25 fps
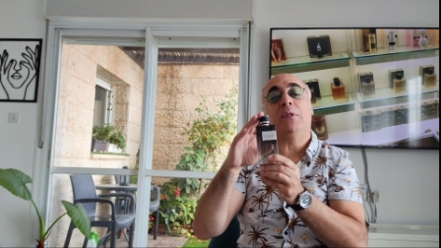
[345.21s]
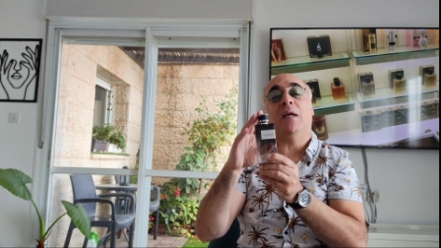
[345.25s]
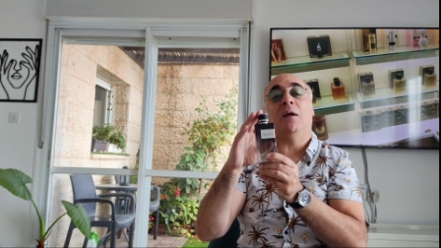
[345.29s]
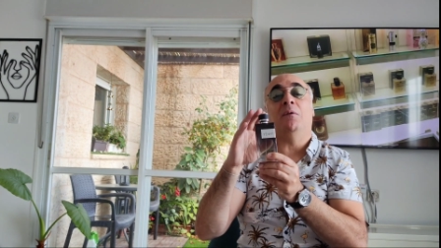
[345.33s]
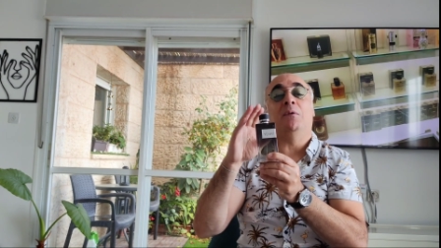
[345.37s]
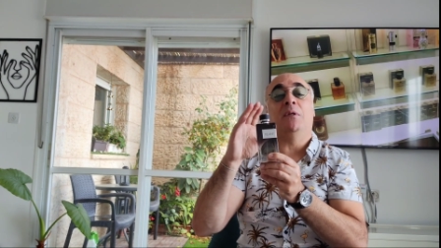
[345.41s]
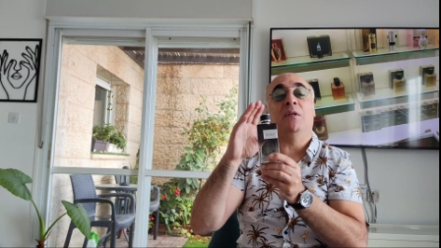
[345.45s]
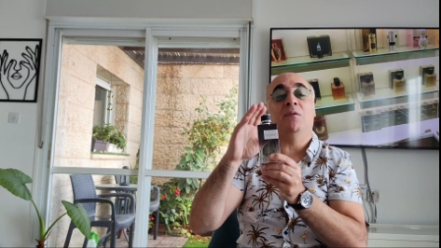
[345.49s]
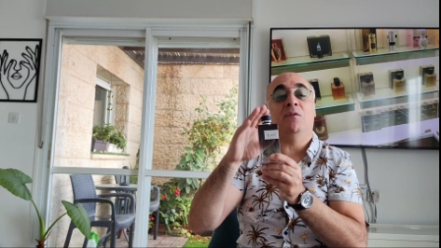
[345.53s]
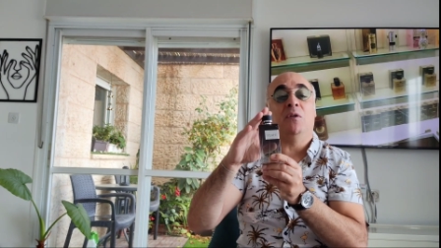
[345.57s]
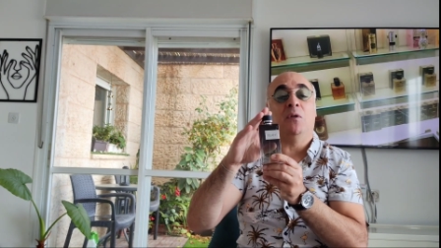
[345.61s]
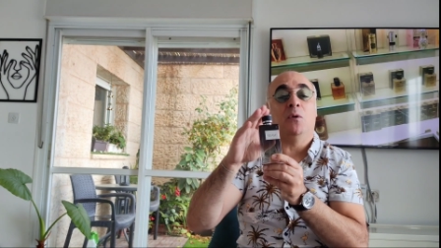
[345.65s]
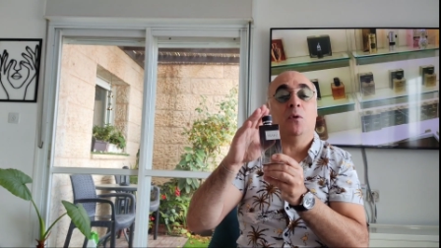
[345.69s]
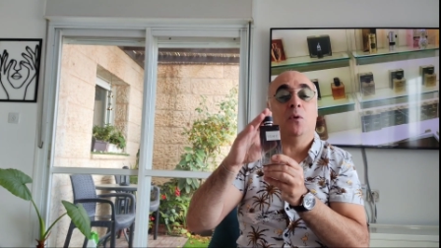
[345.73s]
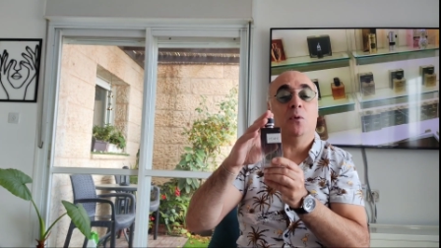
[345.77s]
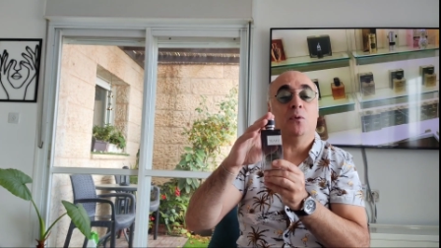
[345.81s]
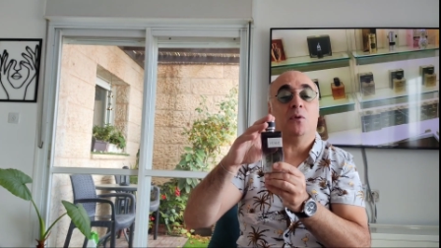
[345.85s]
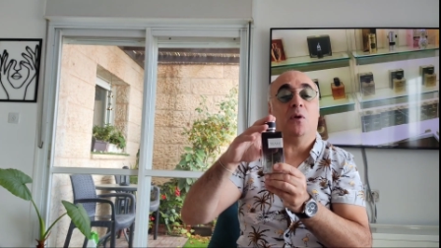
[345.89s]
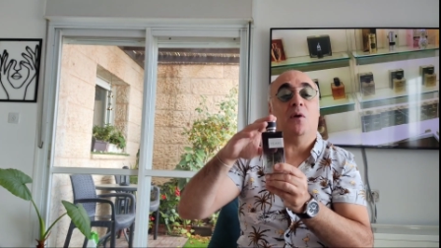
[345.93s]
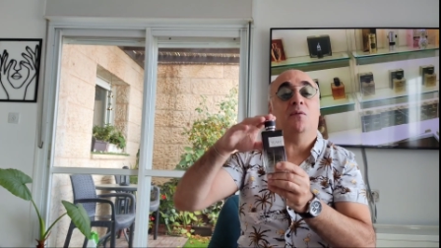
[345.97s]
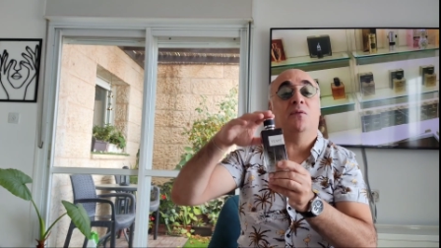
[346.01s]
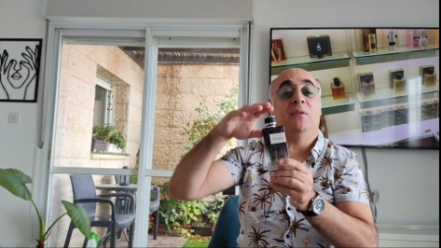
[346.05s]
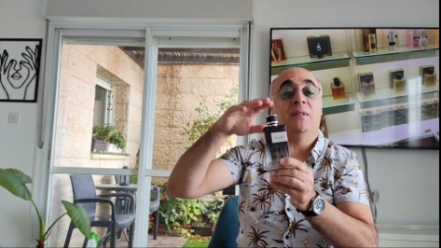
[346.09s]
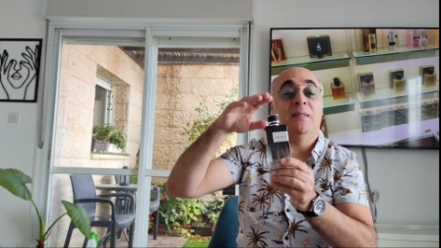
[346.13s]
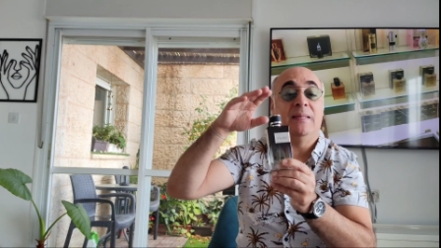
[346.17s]
I will give it a note
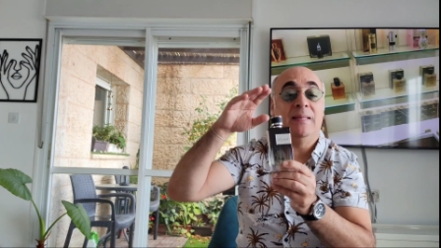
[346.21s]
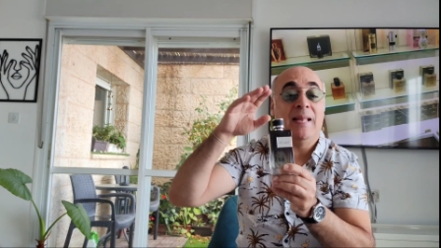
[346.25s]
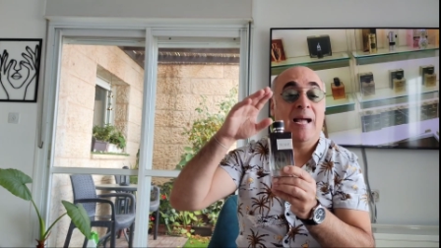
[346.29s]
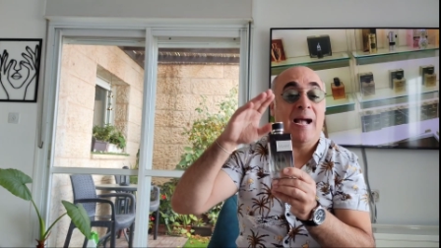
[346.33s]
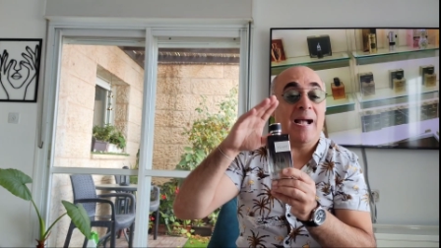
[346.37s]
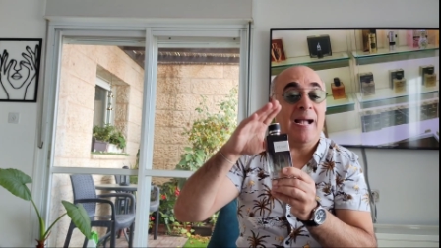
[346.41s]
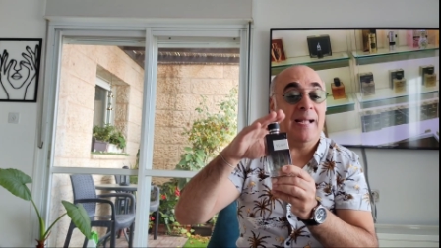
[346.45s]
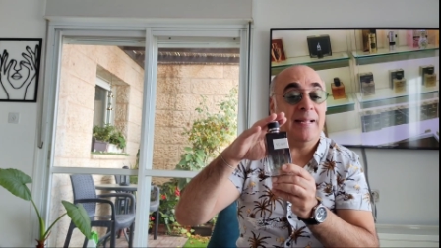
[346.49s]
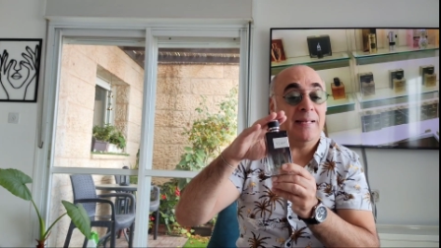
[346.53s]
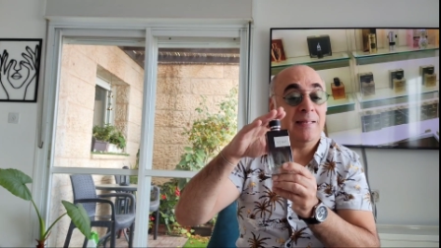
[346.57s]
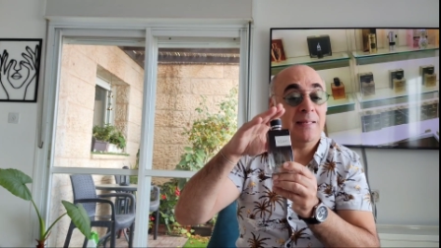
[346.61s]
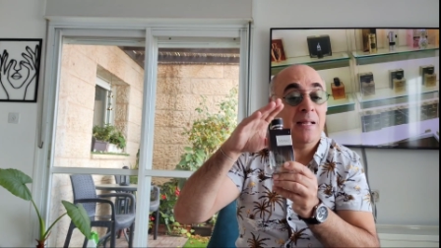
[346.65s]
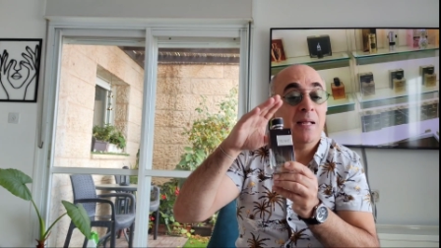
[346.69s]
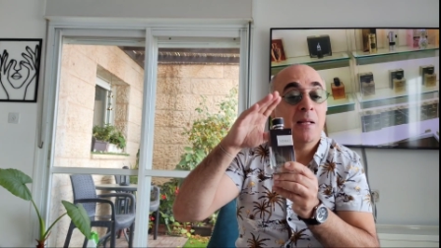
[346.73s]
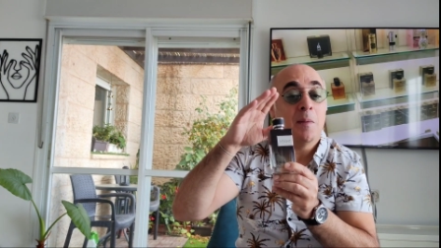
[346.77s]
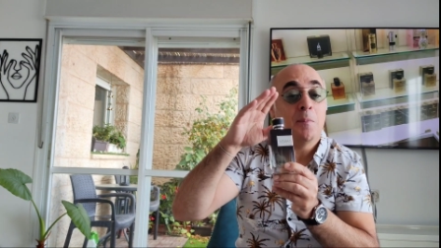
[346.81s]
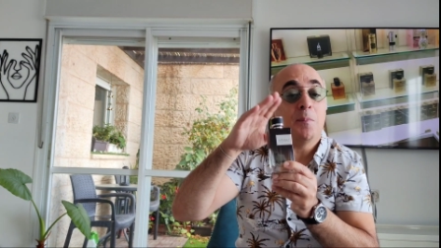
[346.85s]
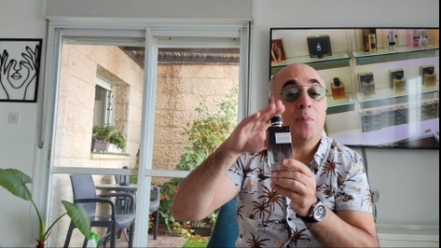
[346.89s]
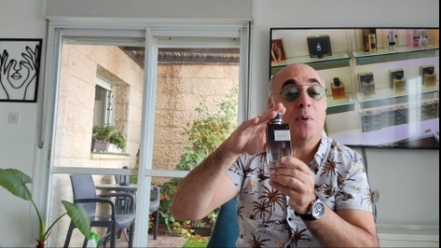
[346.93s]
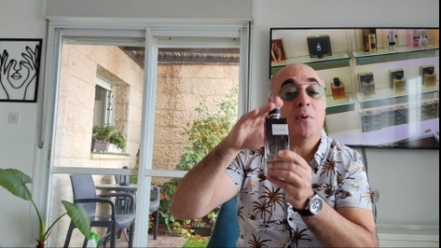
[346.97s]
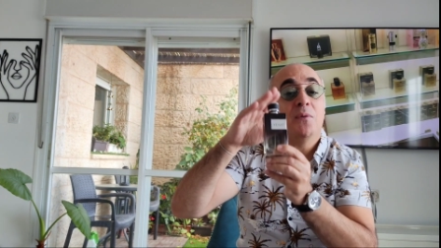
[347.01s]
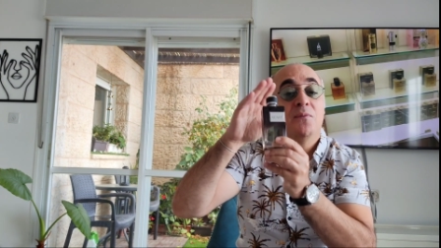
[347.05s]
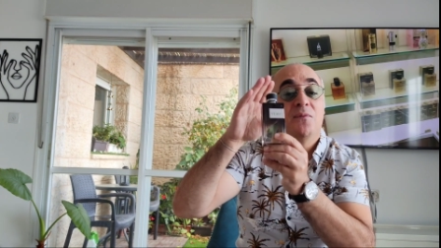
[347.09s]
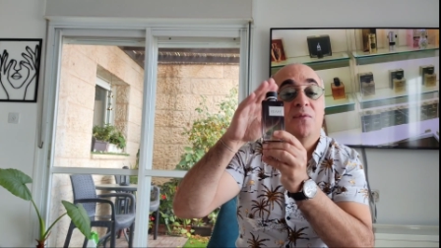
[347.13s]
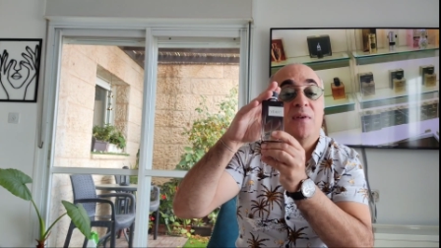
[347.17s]
of
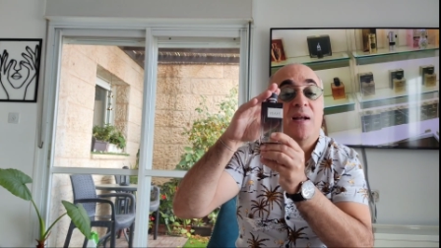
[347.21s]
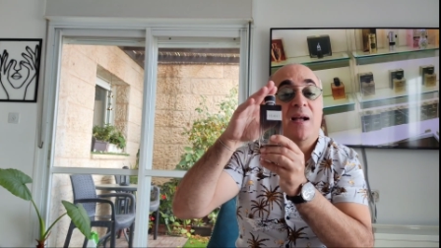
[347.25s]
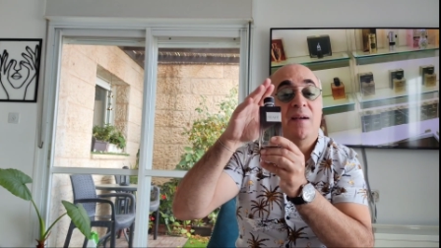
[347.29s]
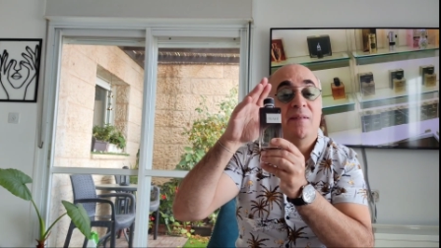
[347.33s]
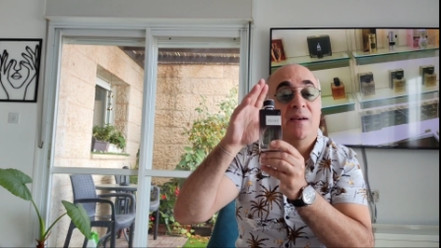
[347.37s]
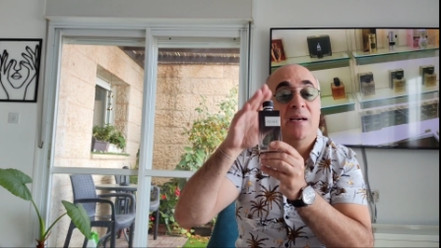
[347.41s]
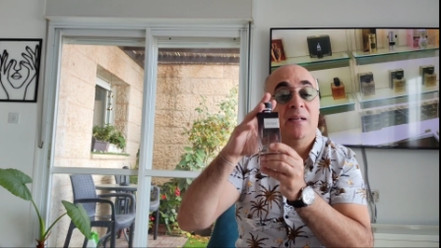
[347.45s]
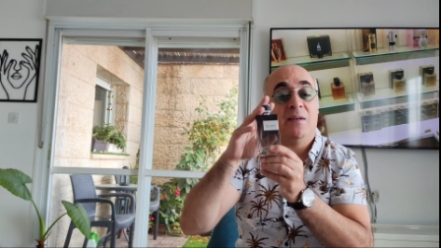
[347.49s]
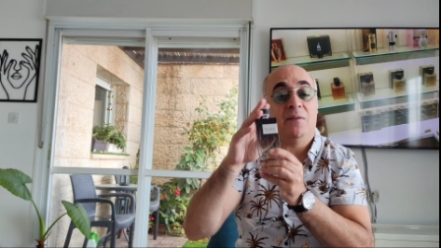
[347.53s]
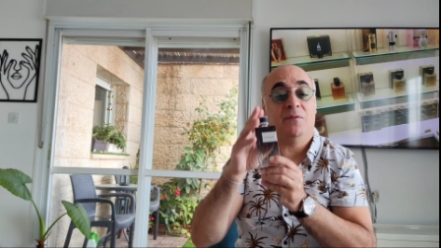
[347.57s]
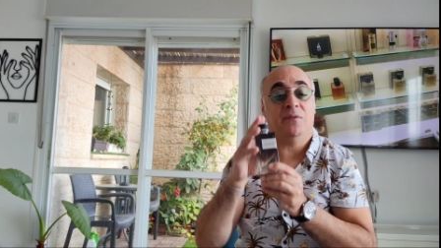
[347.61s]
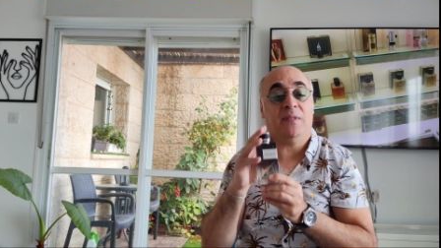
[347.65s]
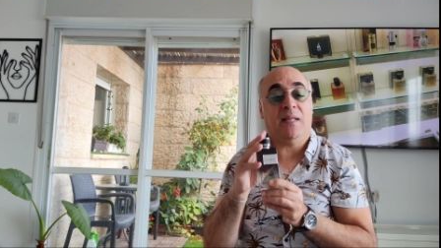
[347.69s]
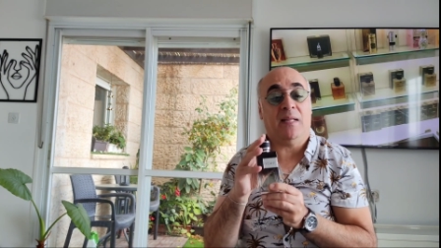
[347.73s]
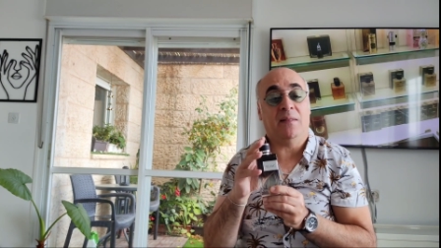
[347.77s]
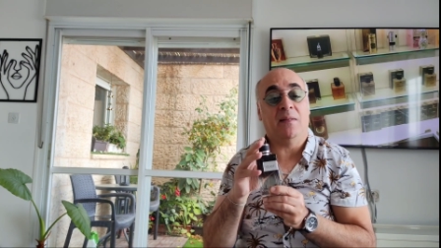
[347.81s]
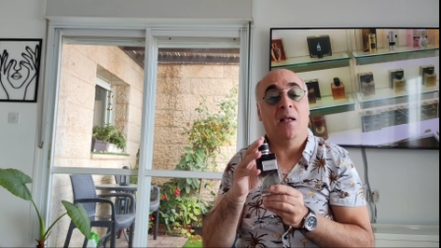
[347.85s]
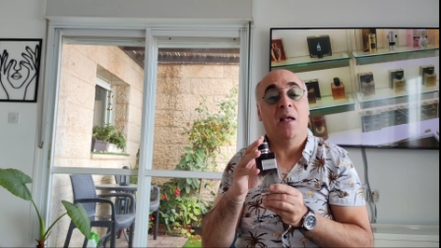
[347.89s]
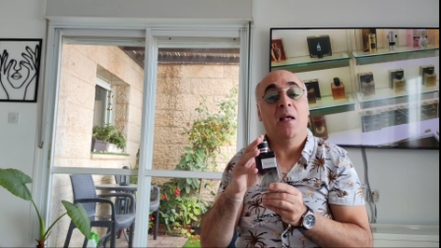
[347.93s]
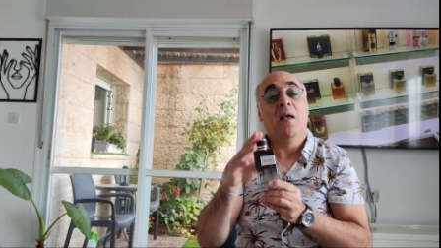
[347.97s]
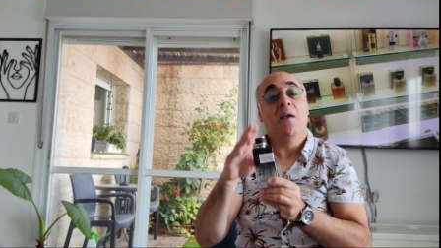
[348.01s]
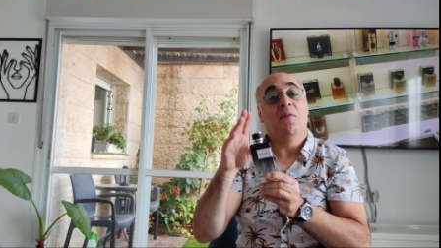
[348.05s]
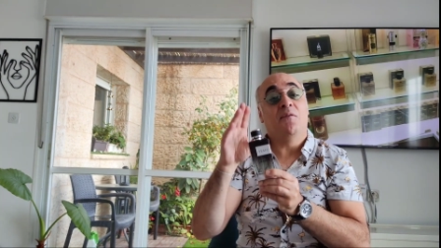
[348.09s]
9.5 out of 10.